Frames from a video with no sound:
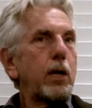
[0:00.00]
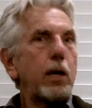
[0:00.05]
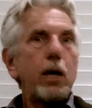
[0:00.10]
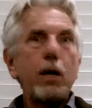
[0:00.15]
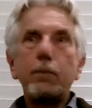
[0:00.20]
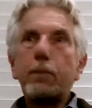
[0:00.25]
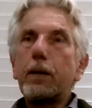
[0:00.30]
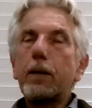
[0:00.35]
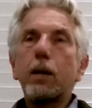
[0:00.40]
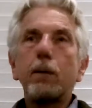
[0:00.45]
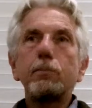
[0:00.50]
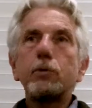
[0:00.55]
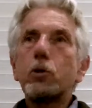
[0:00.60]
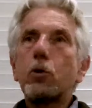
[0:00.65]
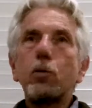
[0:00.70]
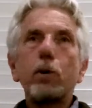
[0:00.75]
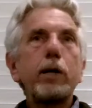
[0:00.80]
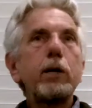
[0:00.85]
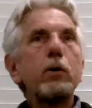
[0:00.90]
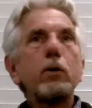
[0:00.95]
It becomes
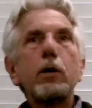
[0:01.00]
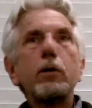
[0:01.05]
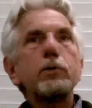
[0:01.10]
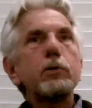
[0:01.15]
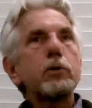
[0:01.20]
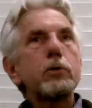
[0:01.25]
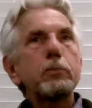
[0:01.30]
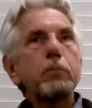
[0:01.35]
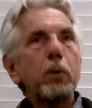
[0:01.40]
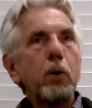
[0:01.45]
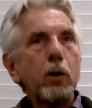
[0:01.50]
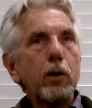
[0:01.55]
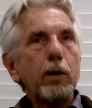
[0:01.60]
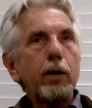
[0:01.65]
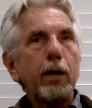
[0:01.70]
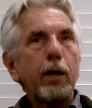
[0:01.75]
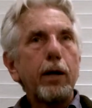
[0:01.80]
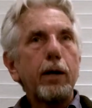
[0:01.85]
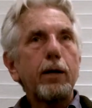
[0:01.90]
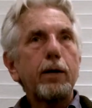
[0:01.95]
greener as it's
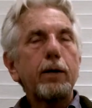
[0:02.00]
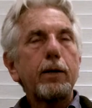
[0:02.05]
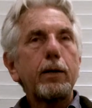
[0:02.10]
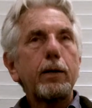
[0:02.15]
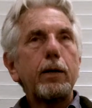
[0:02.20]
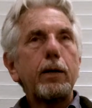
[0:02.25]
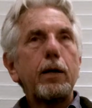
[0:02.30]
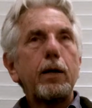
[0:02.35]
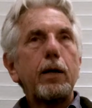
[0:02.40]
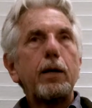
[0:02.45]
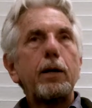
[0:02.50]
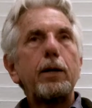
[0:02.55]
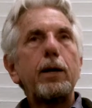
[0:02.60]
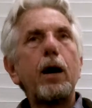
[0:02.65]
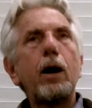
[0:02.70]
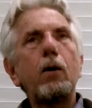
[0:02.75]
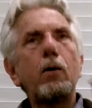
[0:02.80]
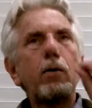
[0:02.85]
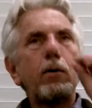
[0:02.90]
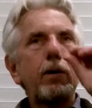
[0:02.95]
burning. Okay.
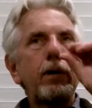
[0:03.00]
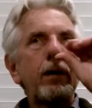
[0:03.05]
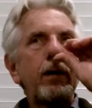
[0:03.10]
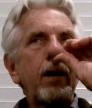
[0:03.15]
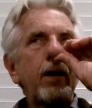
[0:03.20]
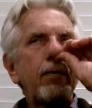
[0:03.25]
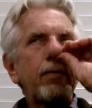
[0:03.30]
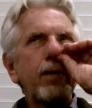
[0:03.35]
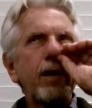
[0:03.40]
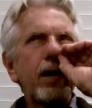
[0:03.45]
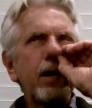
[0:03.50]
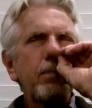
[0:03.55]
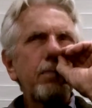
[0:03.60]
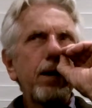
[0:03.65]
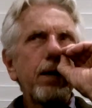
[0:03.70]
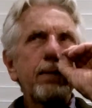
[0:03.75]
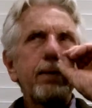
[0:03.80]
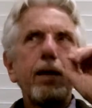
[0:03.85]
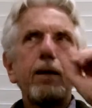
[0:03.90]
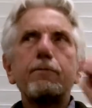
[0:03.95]
Now, now think
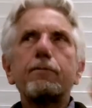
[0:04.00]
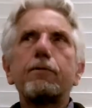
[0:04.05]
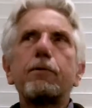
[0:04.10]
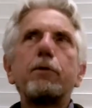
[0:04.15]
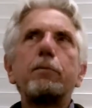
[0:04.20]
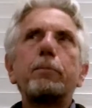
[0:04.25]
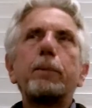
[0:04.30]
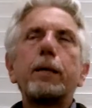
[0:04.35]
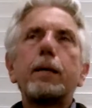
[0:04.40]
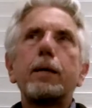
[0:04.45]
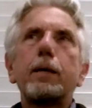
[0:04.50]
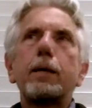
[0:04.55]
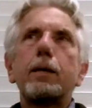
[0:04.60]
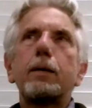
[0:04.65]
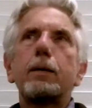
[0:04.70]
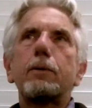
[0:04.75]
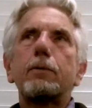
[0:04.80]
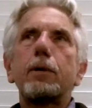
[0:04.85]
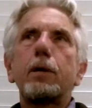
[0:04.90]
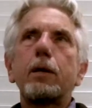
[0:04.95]
about that for a minute.
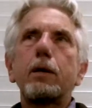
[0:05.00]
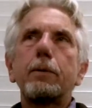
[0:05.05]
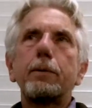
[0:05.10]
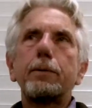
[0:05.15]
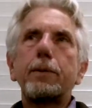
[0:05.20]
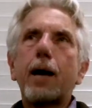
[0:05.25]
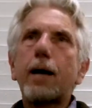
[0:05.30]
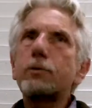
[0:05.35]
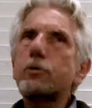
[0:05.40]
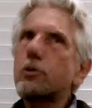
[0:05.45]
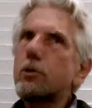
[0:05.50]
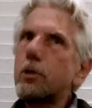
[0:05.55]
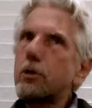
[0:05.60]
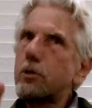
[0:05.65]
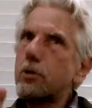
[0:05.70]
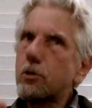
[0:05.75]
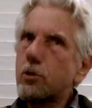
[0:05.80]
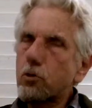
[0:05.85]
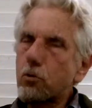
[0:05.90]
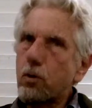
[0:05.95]
Think of that's the
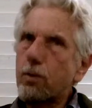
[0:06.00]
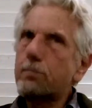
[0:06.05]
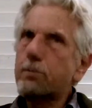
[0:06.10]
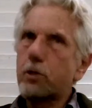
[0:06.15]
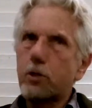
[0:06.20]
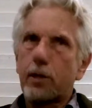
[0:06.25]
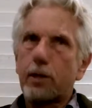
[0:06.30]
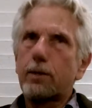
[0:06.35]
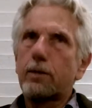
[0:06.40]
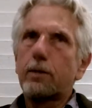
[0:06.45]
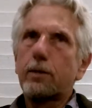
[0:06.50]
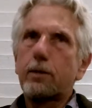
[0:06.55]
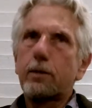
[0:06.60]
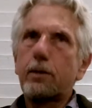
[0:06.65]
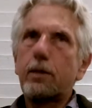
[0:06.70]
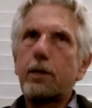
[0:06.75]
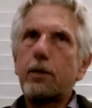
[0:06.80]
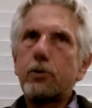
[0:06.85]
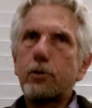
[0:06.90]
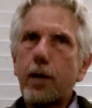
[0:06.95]
description,
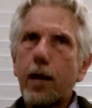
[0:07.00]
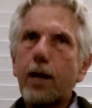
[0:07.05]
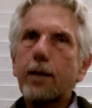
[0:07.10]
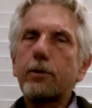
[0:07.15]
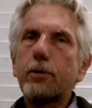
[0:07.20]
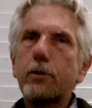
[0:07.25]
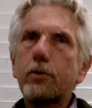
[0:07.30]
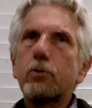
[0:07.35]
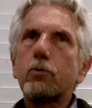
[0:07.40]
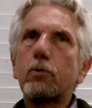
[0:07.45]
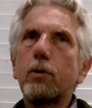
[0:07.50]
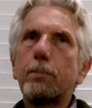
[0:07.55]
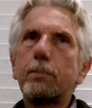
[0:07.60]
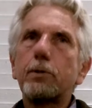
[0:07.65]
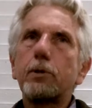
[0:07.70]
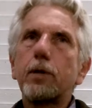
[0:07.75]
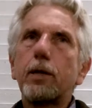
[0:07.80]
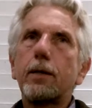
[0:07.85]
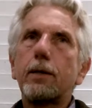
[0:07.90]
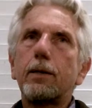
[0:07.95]
the exact
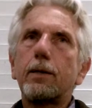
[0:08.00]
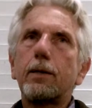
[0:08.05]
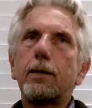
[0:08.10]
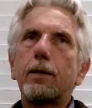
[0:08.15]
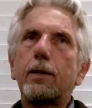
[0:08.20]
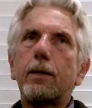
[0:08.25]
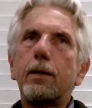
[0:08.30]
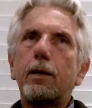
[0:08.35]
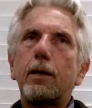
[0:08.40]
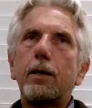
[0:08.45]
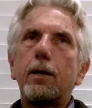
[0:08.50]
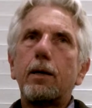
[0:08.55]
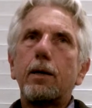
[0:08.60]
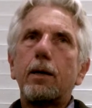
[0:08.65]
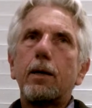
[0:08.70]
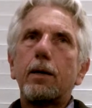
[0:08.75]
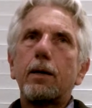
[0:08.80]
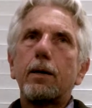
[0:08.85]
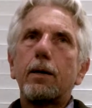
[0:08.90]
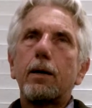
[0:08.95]
description.
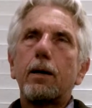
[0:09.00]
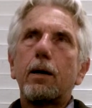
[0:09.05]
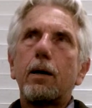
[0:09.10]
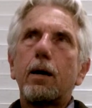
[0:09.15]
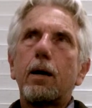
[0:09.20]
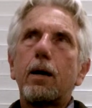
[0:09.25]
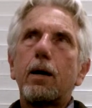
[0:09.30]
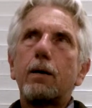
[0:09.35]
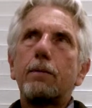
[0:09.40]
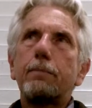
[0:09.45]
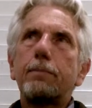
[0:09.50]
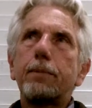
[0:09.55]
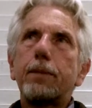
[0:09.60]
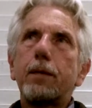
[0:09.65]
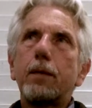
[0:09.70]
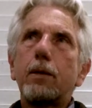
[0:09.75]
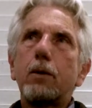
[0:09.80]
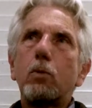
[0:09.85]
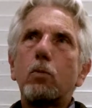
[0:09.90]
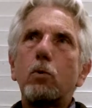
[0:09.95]
Uh,
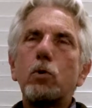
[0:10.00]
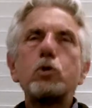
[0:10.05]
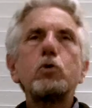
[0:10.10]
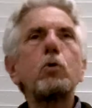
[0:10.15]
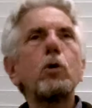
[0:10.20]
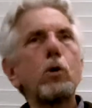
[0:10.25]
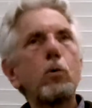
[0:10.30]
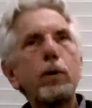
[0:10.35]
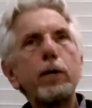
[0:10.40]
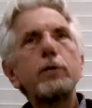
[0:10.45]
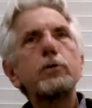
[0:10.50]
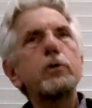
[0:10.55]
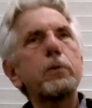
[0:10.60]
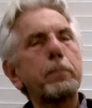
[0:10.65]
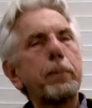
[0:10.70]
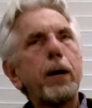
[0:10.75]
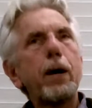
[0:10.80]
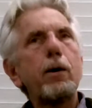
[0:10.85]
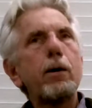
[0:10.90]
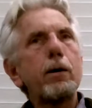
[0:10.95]
would you agree it's a
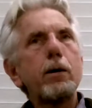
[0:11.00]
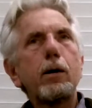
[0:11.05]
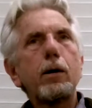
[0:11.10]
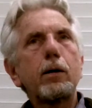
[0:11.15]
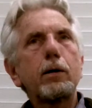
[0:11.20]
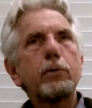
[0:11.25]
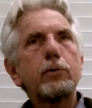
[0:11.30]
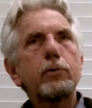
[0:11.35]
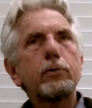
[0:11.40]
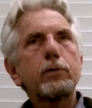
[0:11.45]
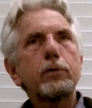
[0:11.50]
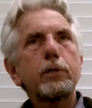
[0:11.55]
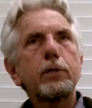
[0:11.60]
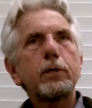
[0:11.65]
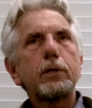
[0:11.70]
paradox?